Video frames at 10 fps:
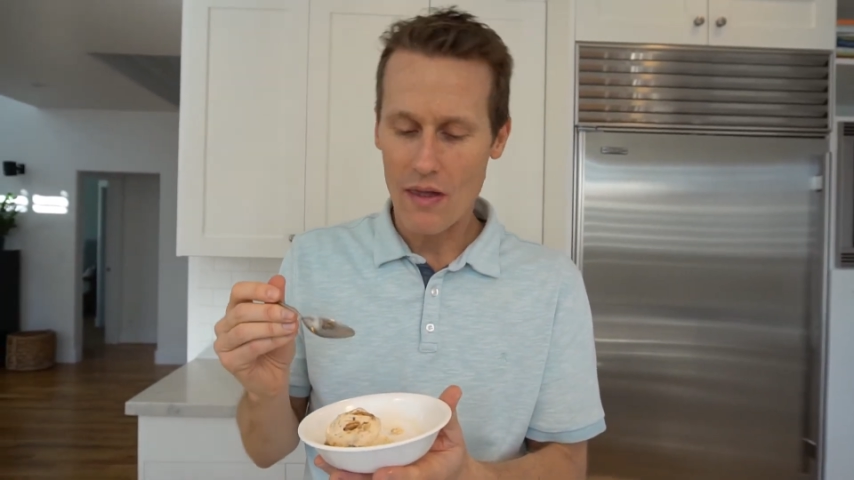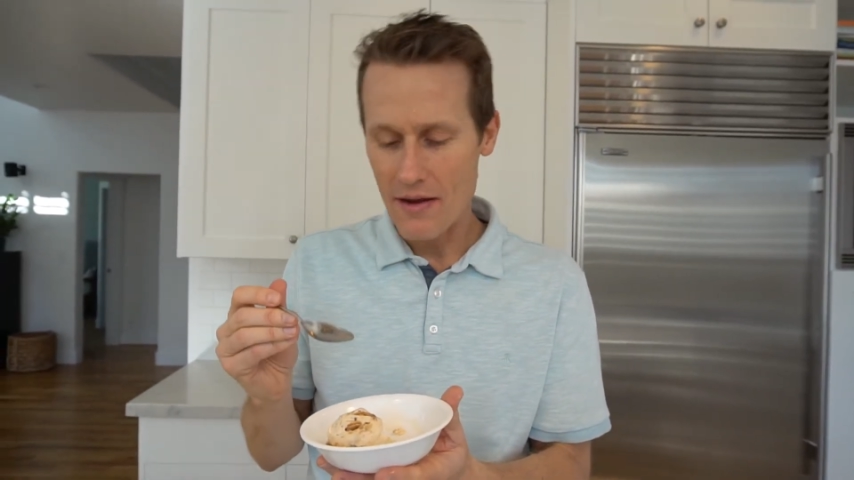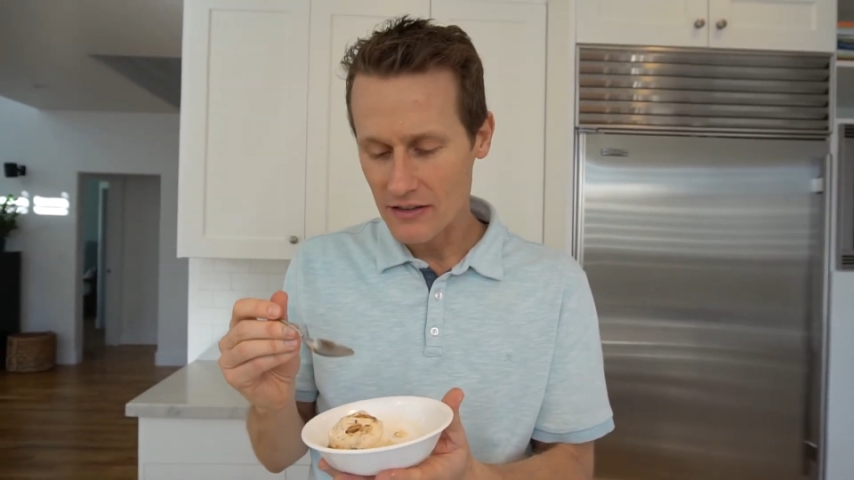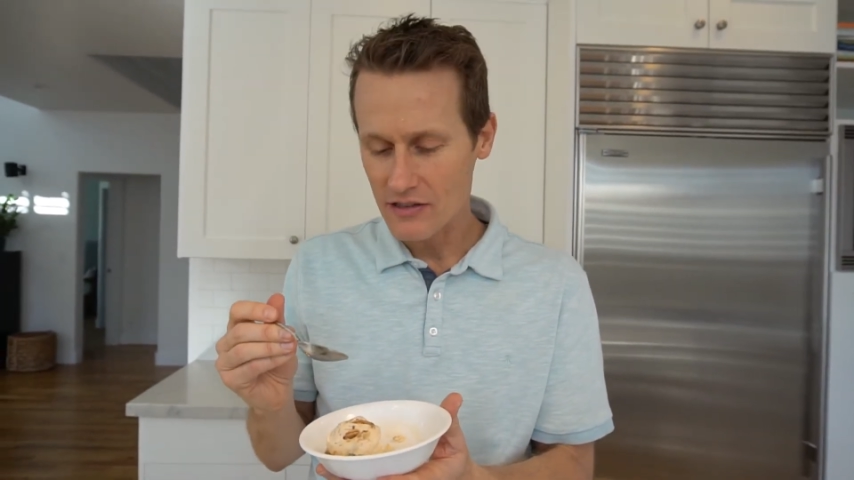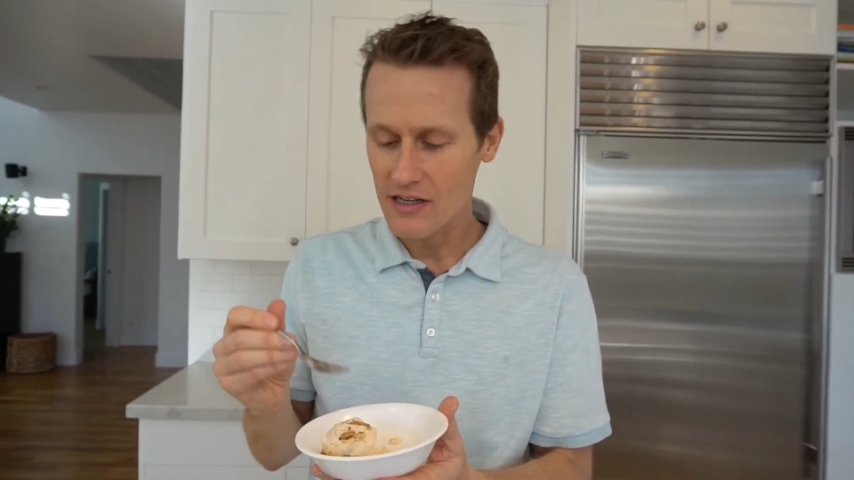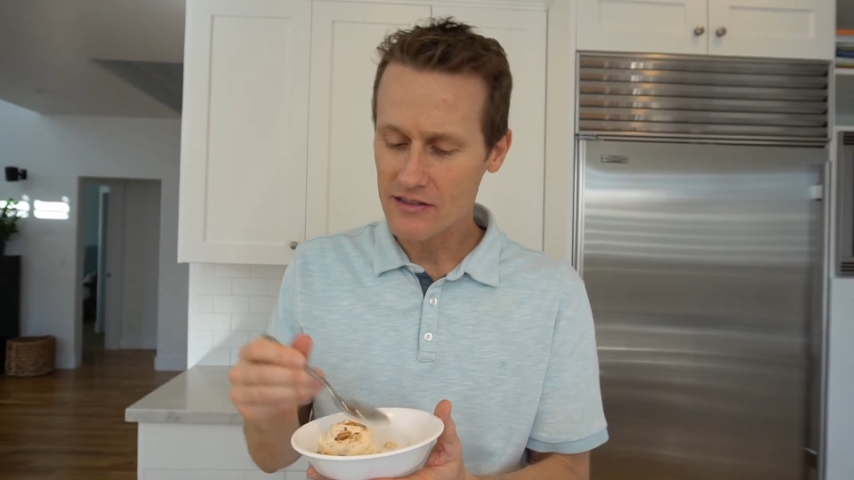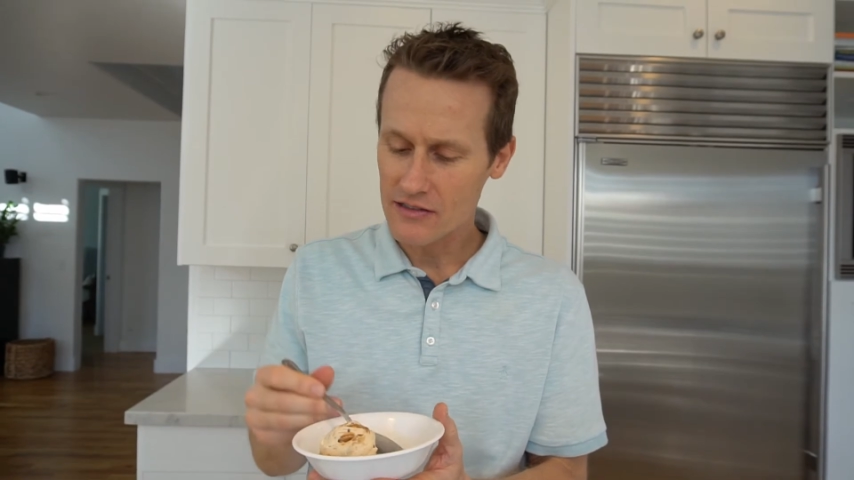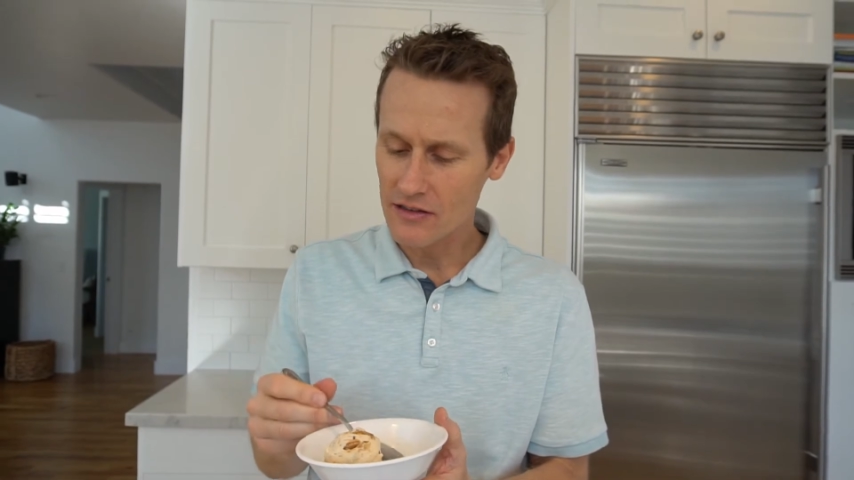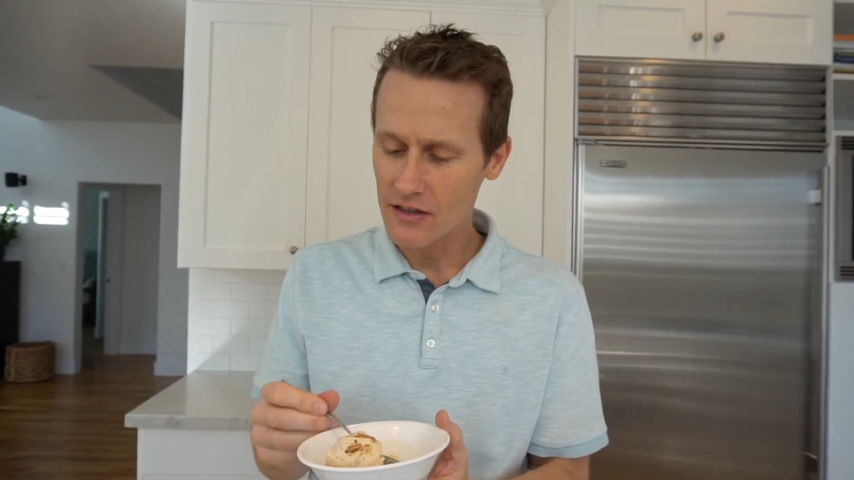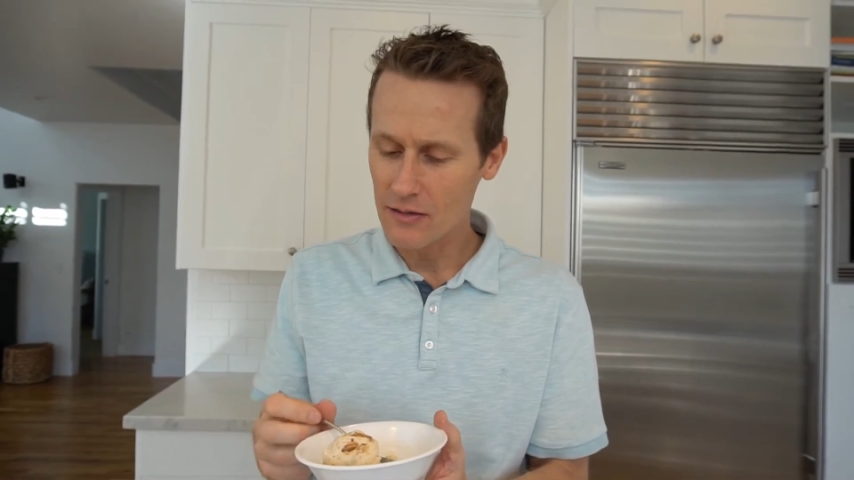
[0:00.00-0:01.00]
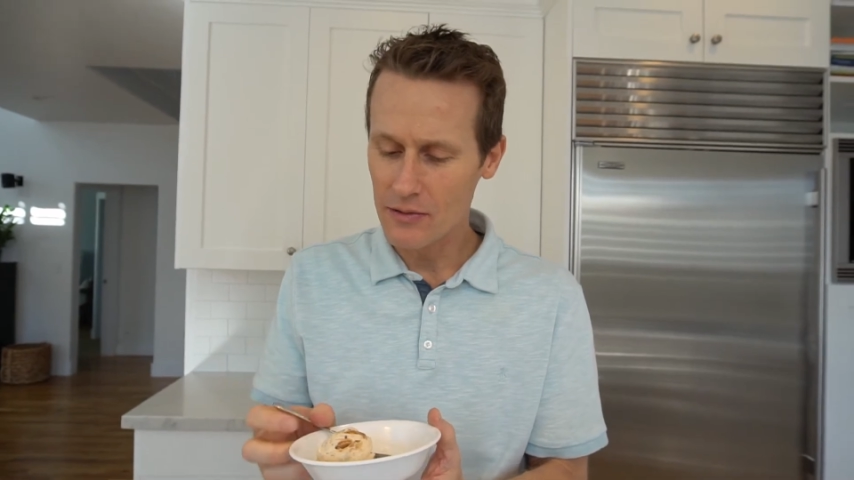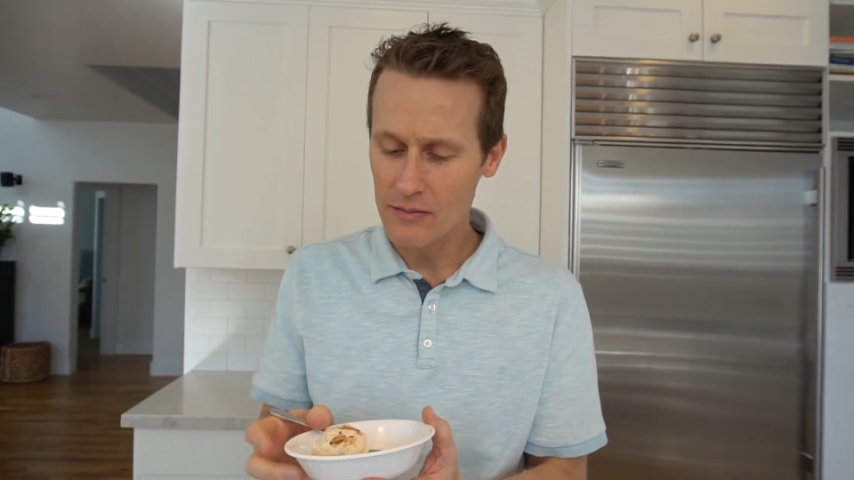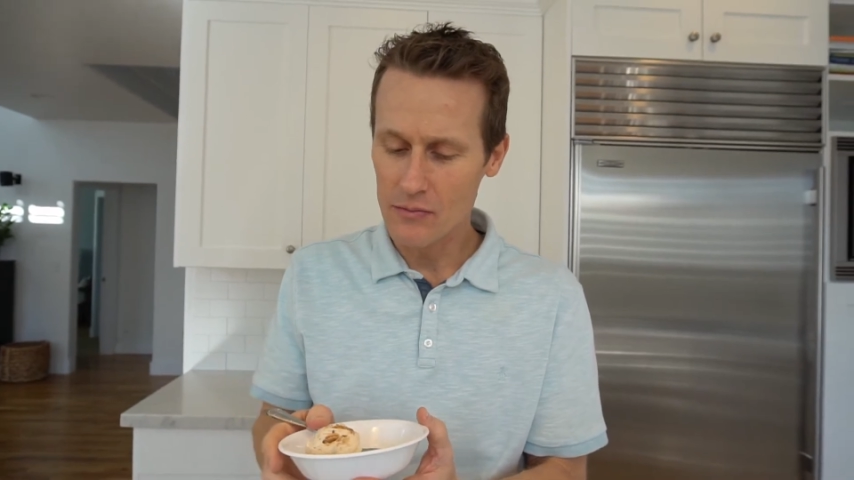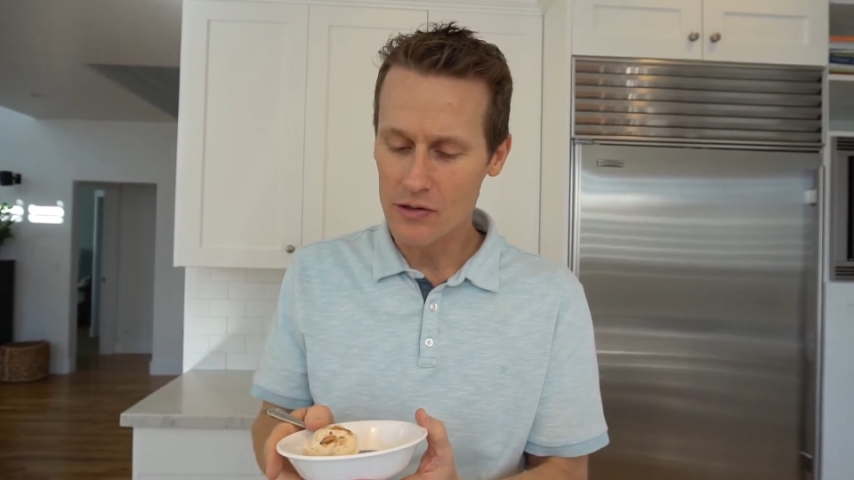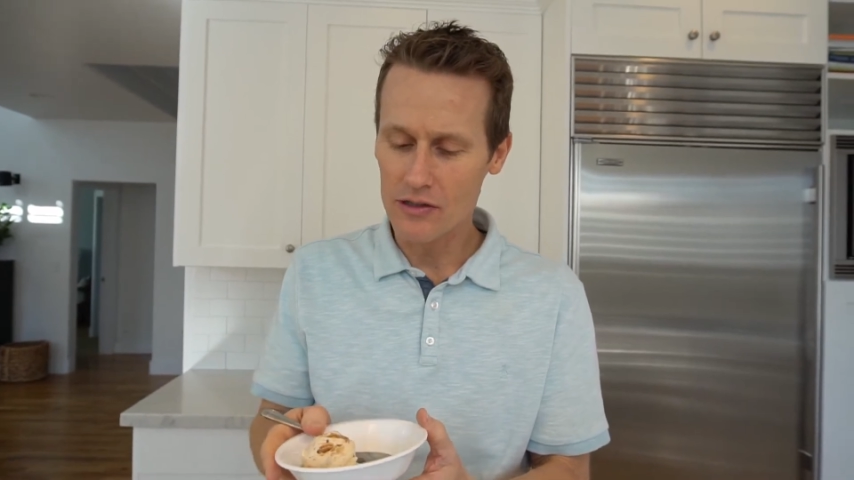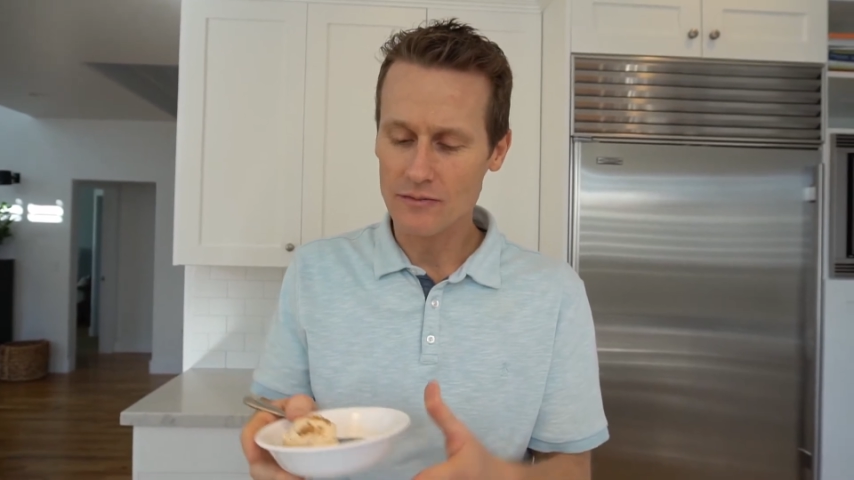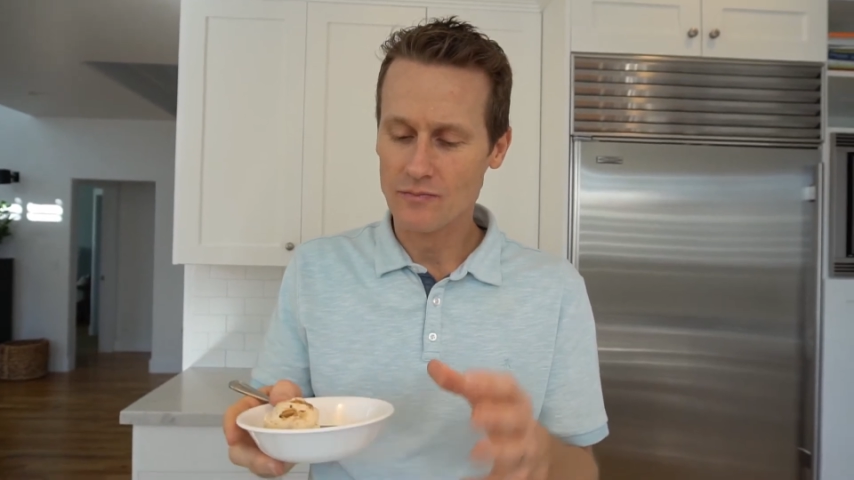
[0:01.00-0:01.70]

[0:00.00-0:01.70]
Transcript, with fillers: It tastes a little bit more